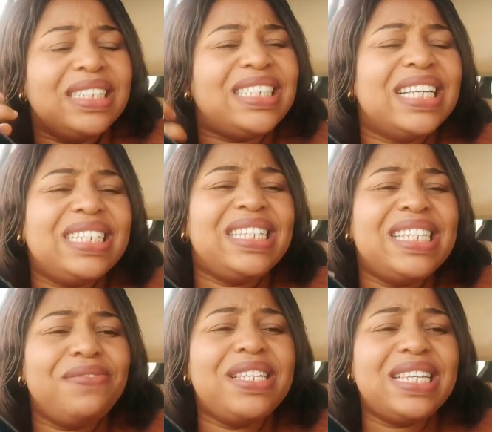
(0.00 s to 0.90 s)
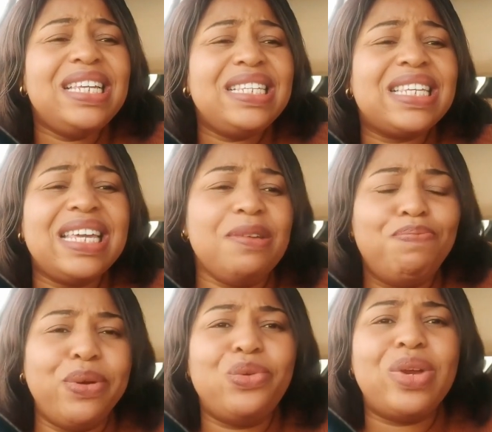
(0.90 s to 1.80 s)
Sensitivity is key
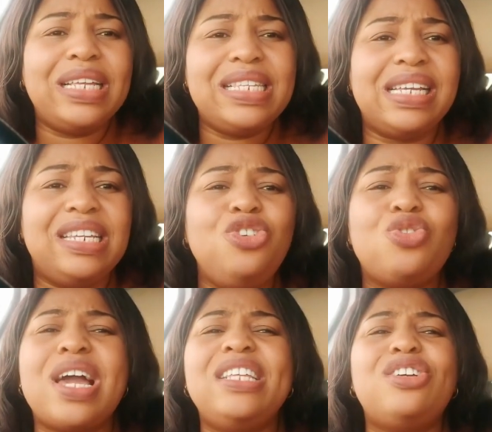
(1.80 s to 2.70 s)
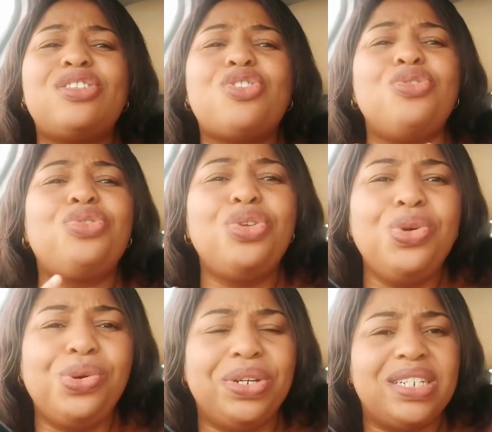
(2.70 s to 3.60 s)
in parenting. You can't just
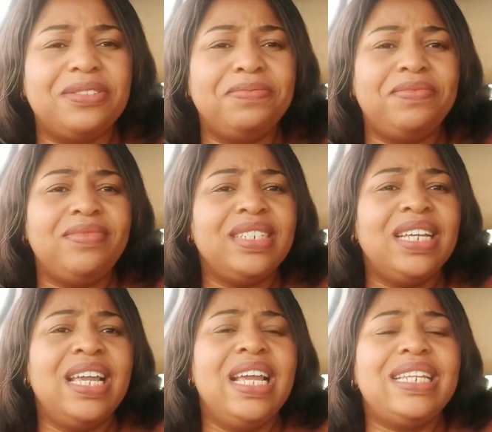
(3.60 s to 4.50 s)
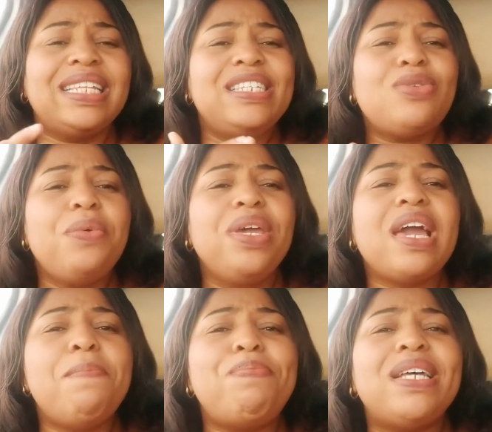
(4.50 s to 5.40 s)
conclude. That is why we
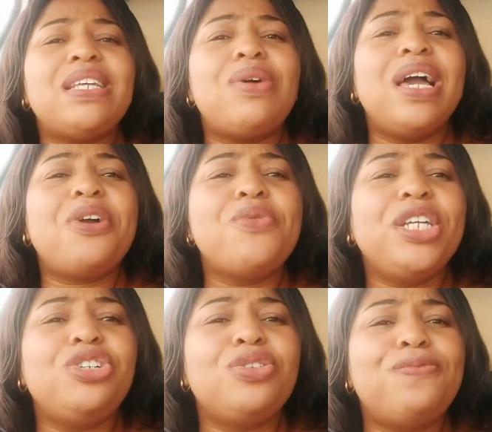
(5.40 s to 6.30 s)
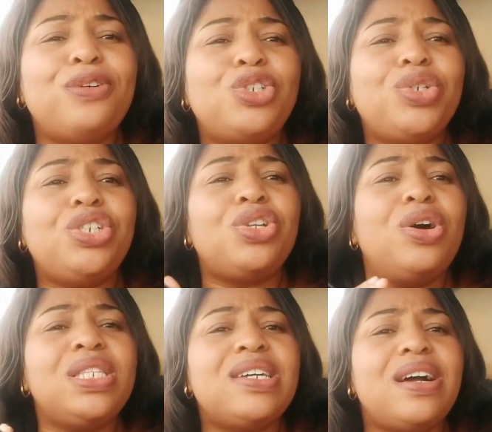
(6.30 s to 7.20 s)
can't pass our aggression or frustration
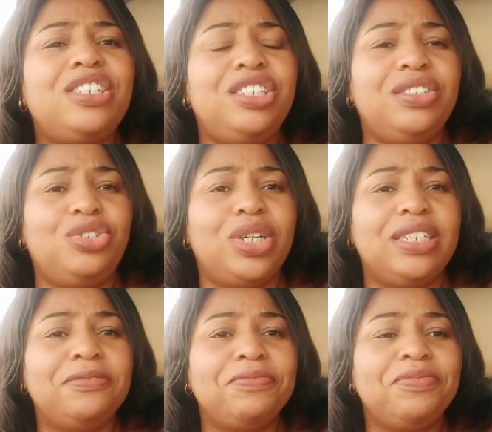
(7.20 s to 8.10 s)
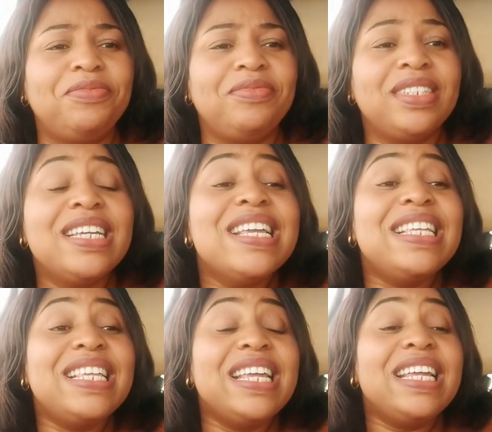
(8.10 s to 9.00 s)
on to our children.
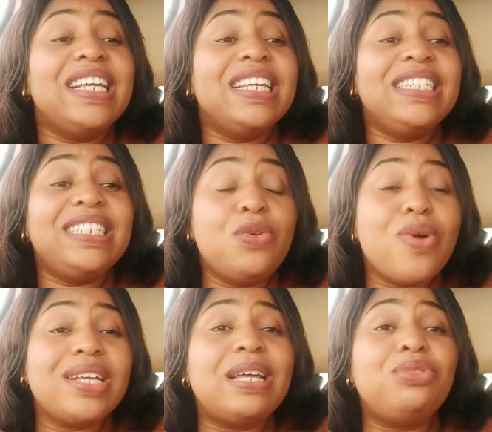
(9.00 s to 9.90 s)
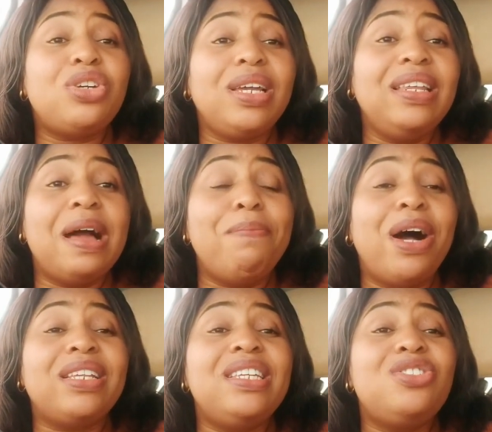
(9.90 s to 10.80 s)
The works I'm talking
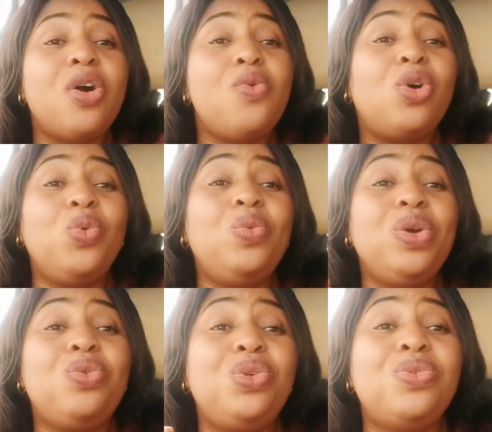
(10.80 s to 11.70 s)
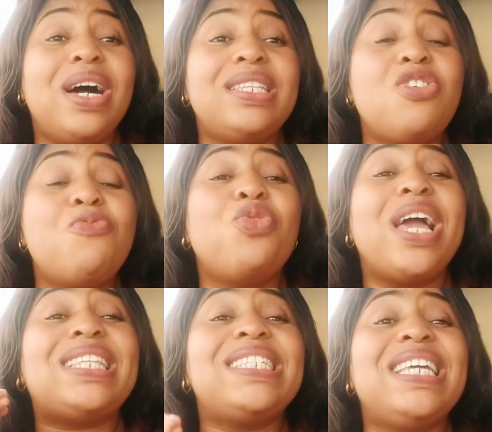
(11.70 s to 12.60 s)
about is not what we could do at home. We
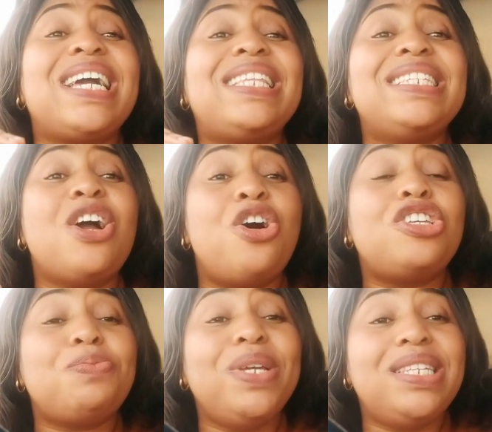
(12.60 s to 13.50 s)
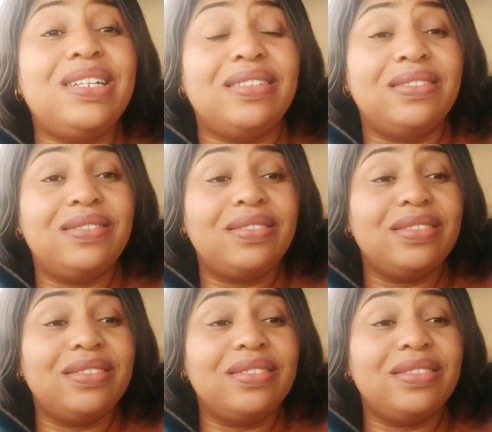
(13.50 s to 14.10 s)
had to take her to the hospital.